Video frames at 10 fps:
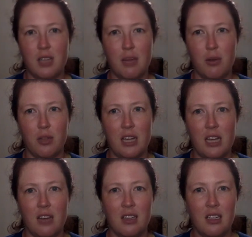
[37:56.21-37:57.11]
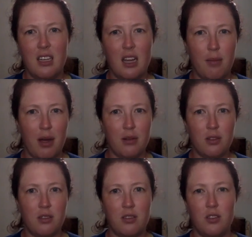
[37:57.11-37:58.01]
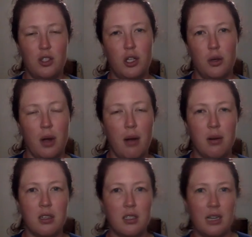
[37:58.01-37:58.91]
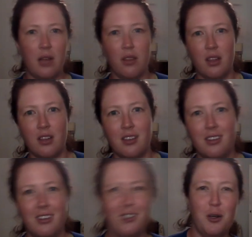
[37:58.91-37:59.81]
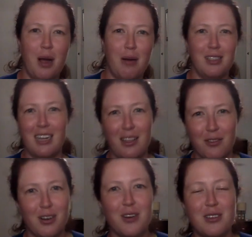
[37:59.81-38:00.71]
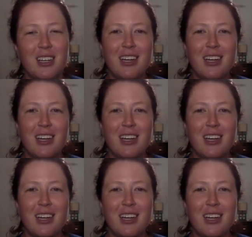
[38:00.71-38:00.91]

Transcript: I'm only about 2 hours down the road,